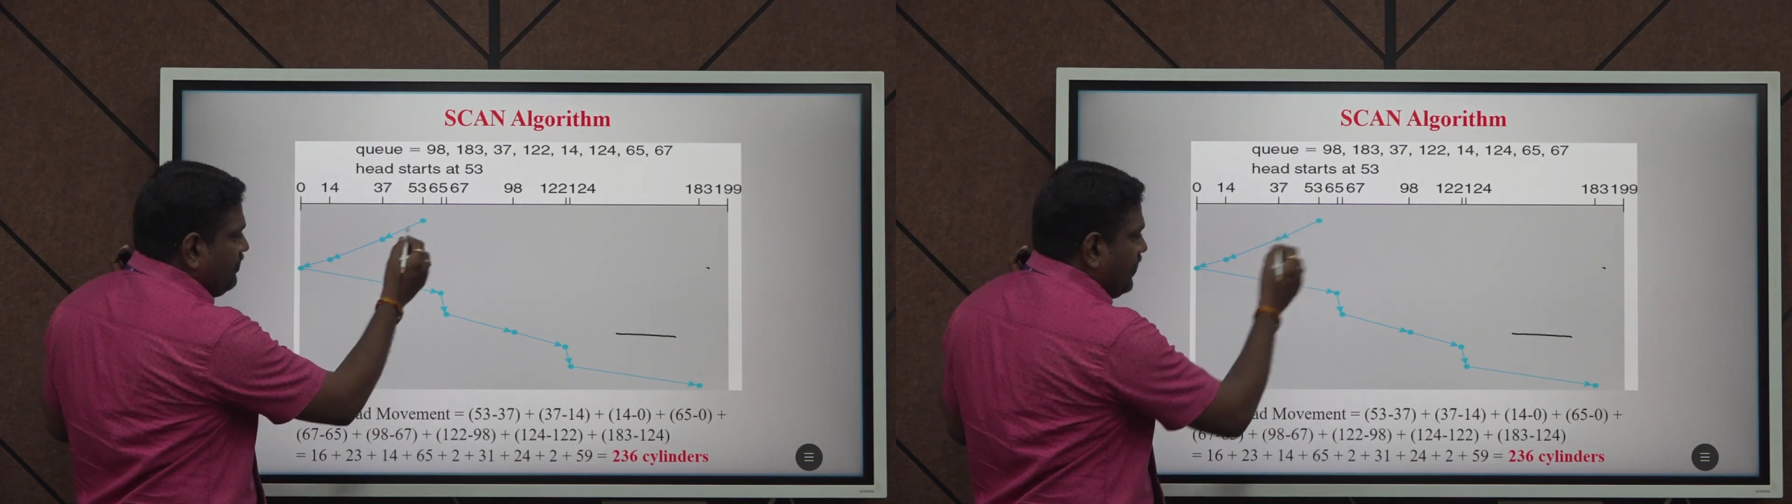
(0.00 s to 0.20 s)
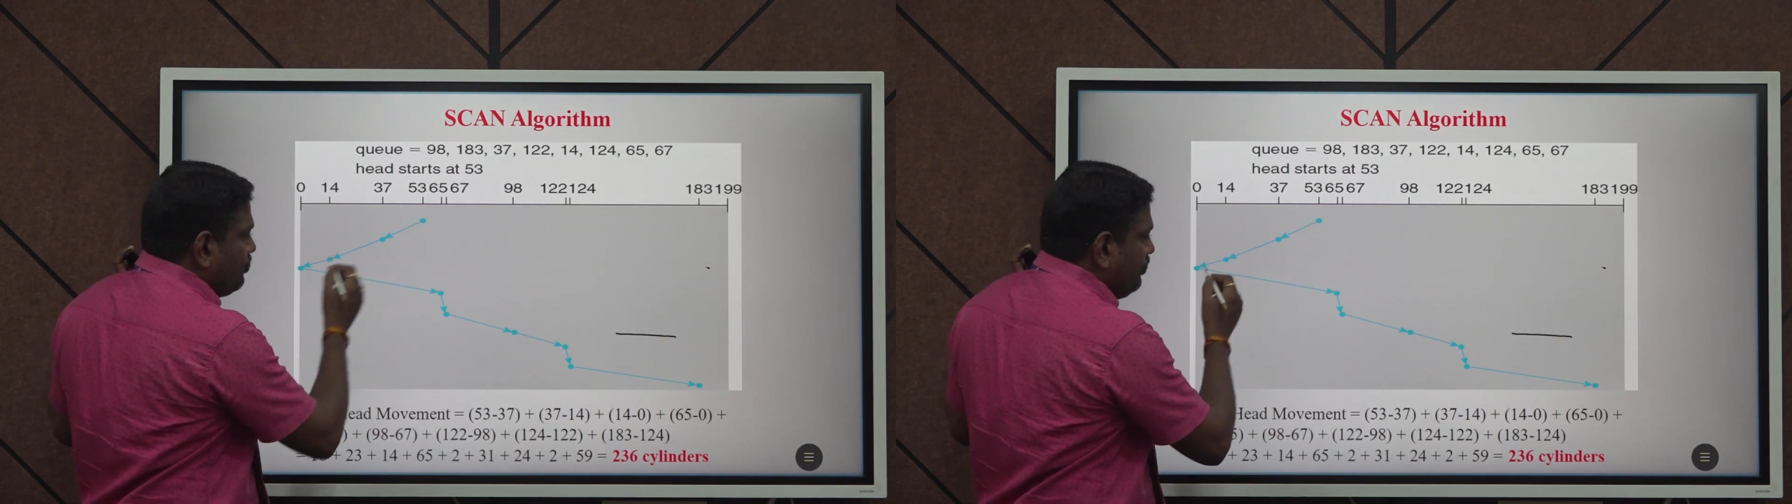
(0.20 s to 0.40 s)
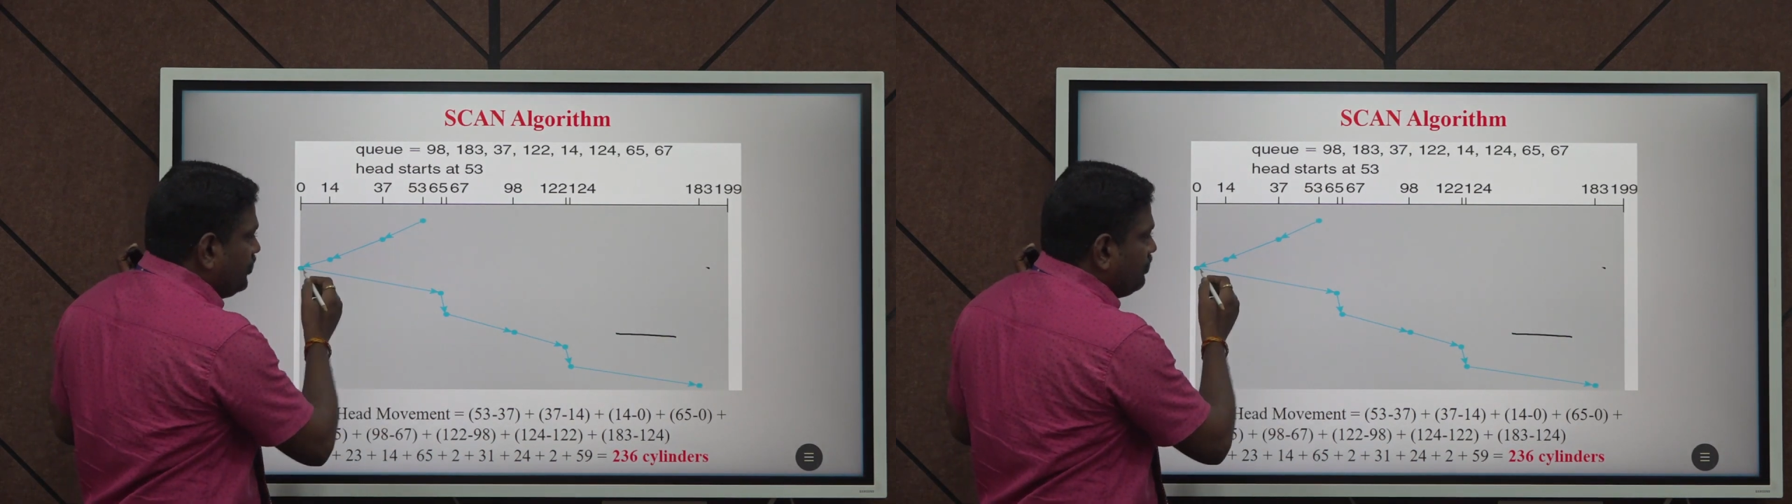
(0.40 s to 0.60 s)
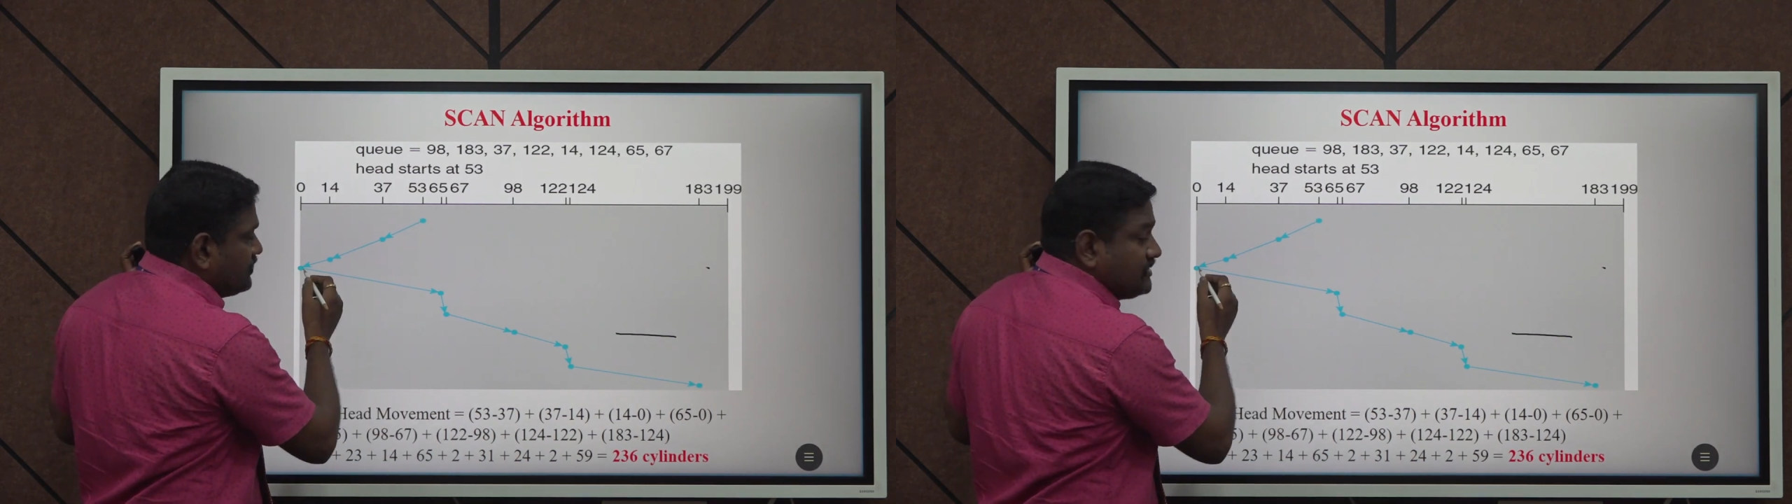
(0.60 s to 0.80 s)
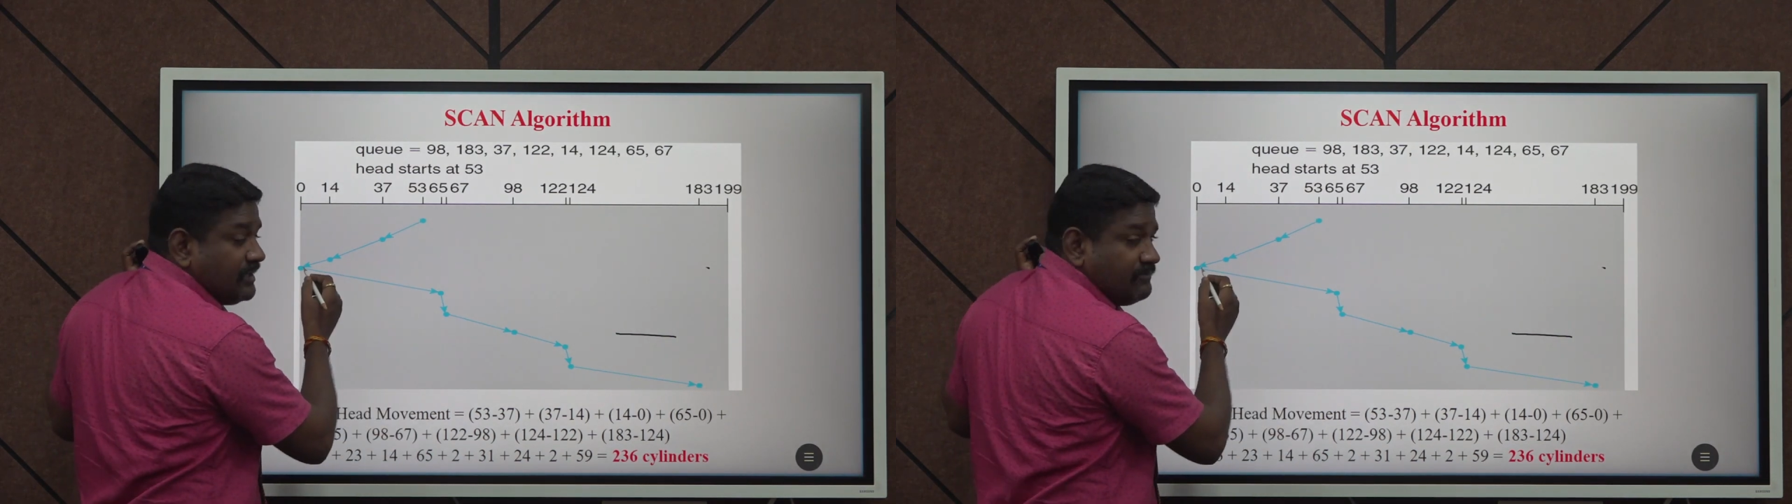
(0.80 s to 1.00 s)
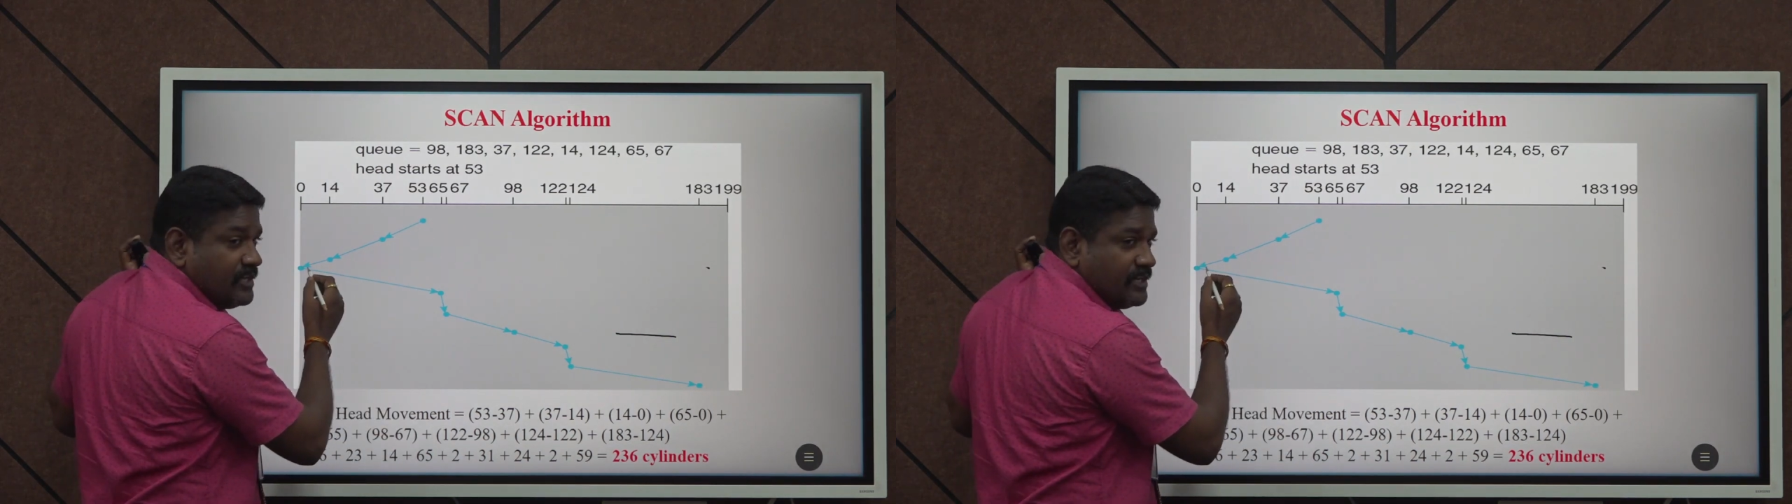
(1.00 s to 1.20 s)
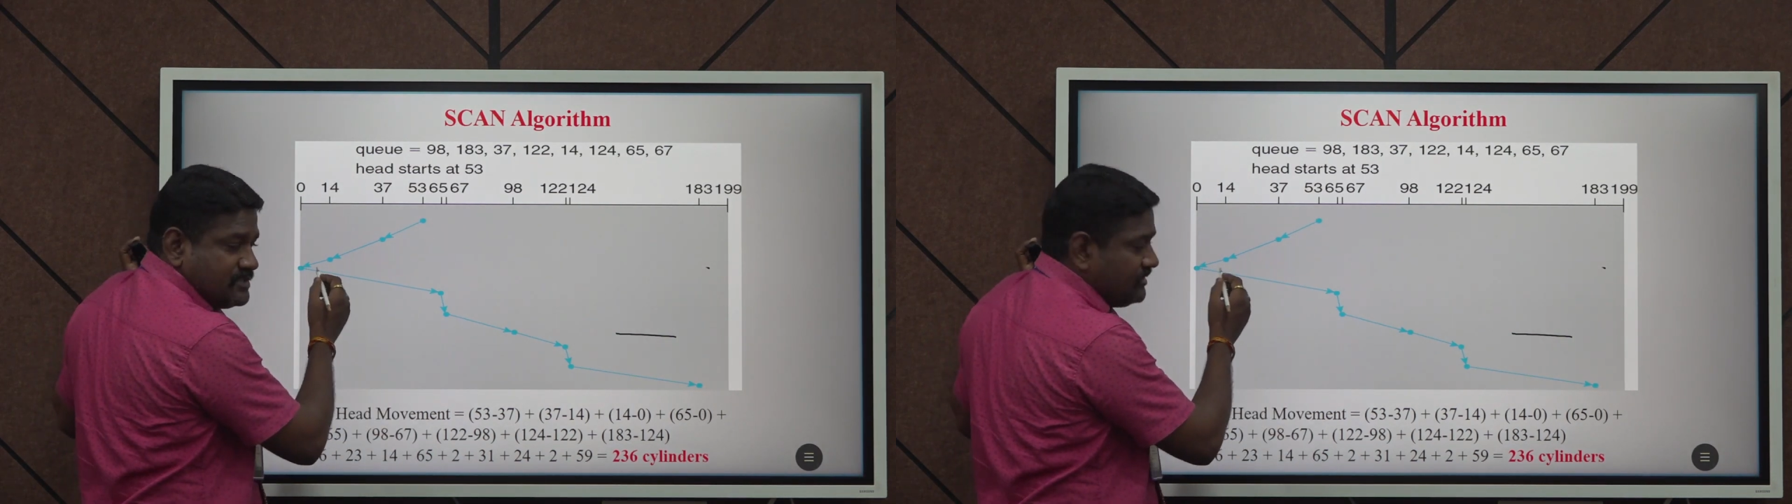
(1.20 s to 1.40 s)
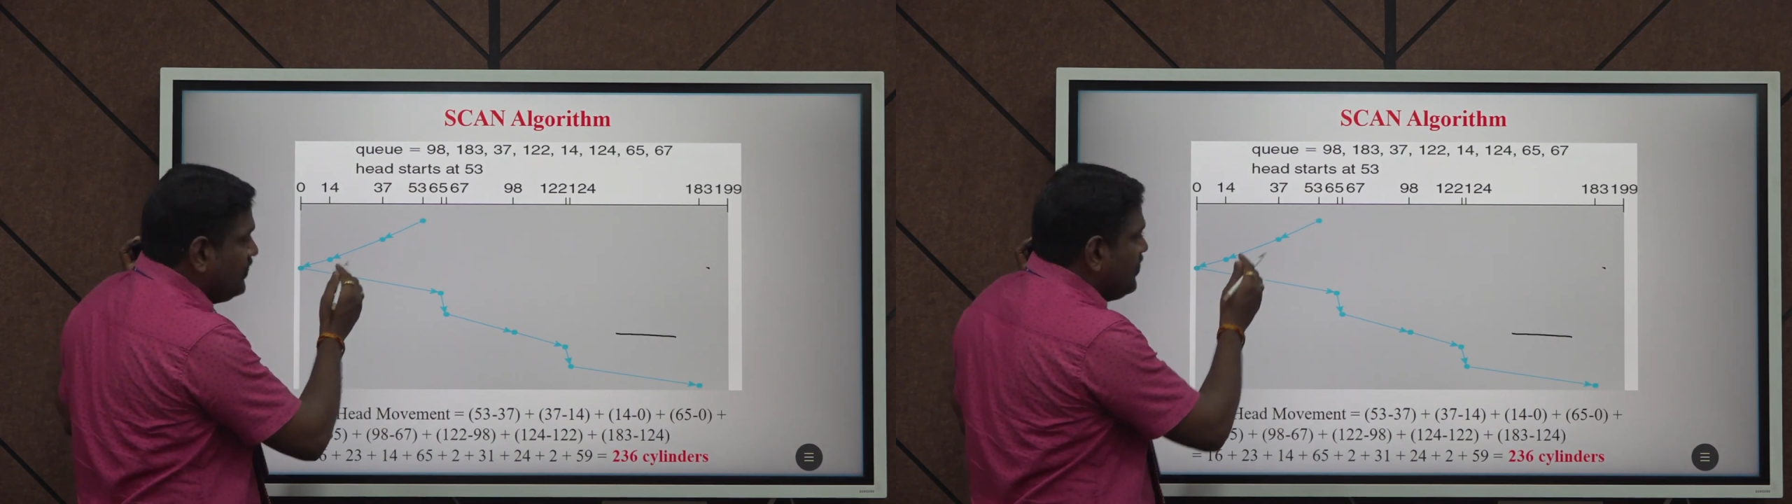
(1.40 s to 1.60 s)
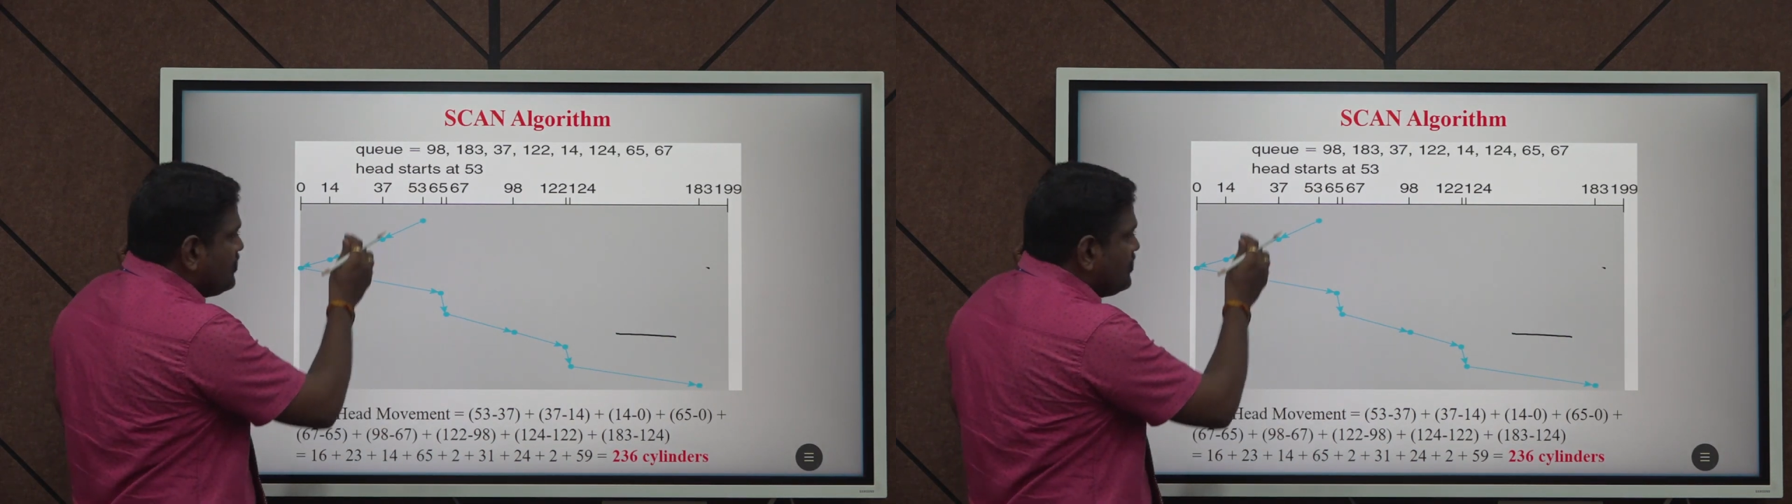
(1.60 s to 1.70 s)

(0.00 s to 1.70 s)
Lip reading: We are moving towards the left direction.